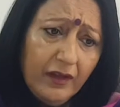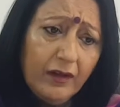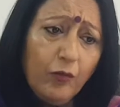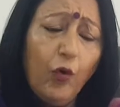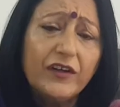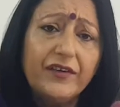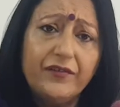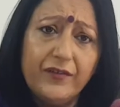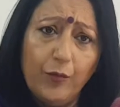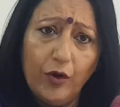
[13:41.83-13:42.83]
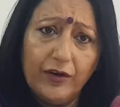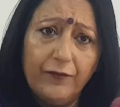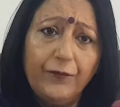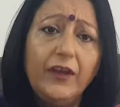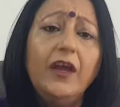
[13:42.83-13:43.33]
What is
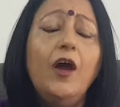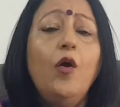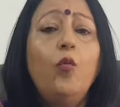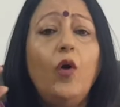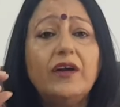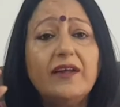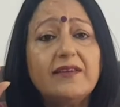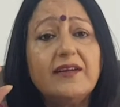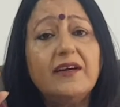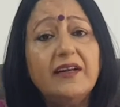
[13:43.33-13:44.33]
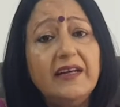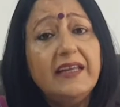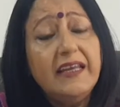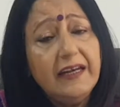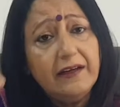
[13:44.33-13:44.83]
demography? What are certain
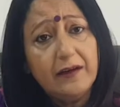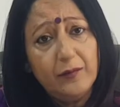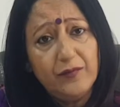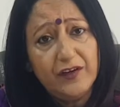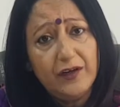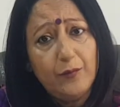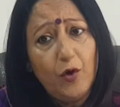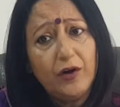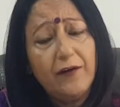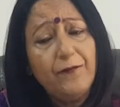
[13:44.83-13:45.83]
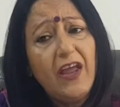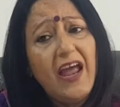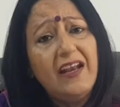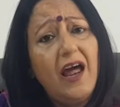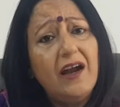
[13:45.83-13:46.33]
key terms in demography,
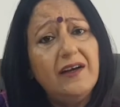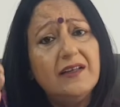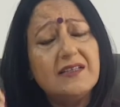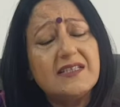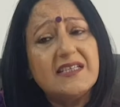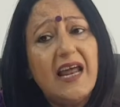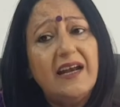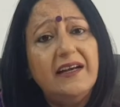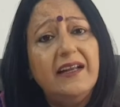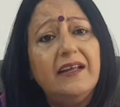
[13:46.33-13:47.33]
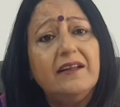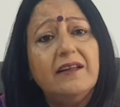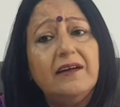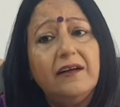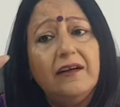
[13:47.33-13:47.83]
and understanding
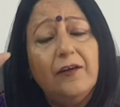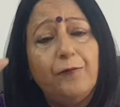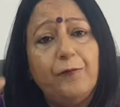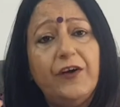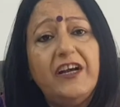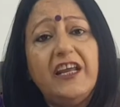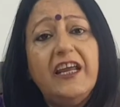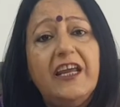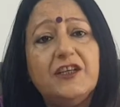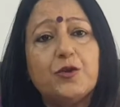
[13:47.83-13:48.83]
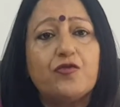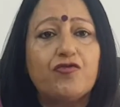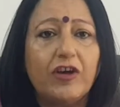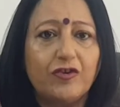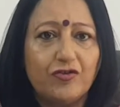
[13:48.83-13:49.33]
the different age
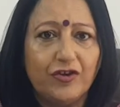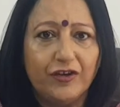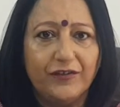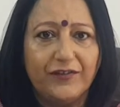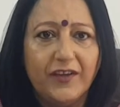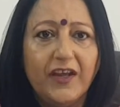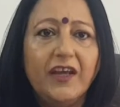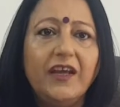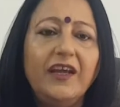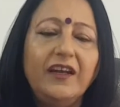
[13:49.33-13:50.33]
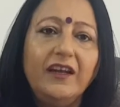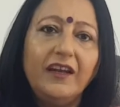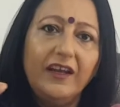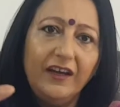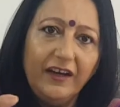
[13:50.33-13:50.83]
structures in
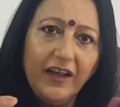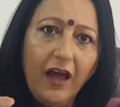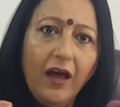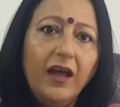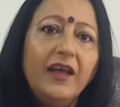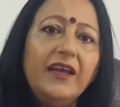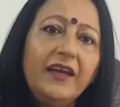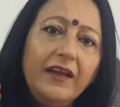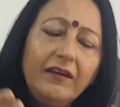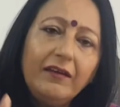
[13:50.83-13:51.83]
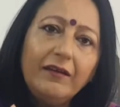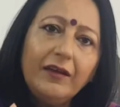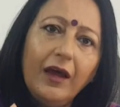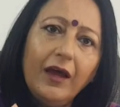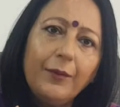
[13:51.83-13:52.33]
India, in
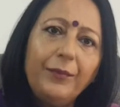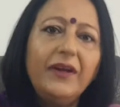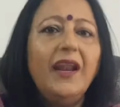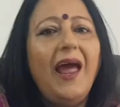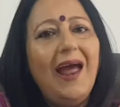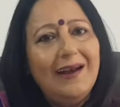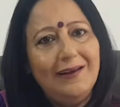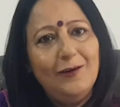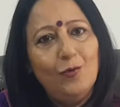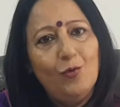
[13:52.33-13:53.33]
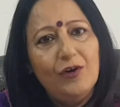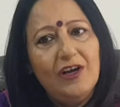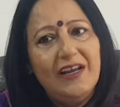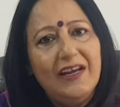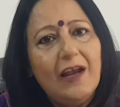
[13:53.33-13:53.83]
urban and in
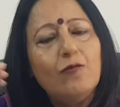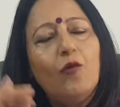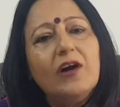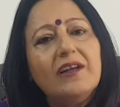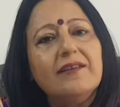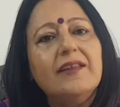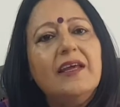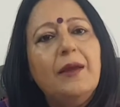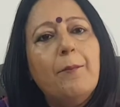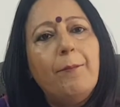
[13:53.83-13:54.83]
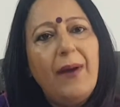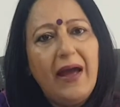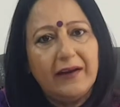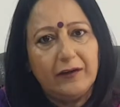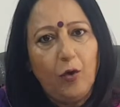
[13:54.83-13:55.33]
rural area, and what is the
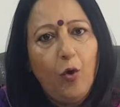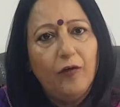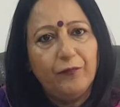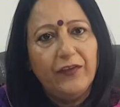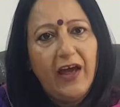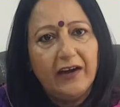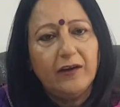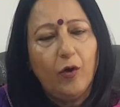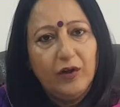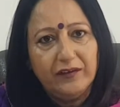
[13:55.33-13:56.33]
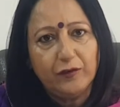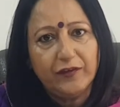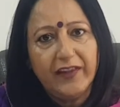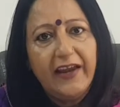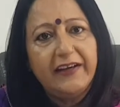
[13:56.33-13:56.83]
impact of that on
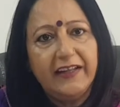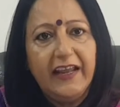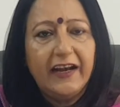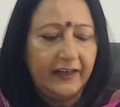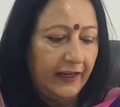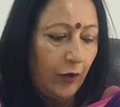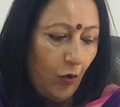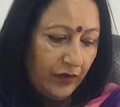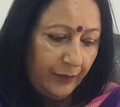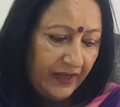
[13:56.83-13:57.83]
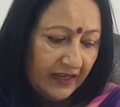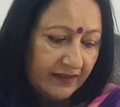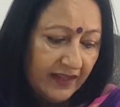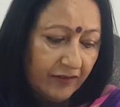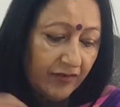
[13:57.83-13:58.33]
society and economy,
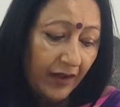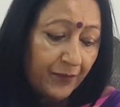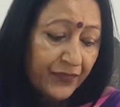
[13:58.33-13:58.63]
etc.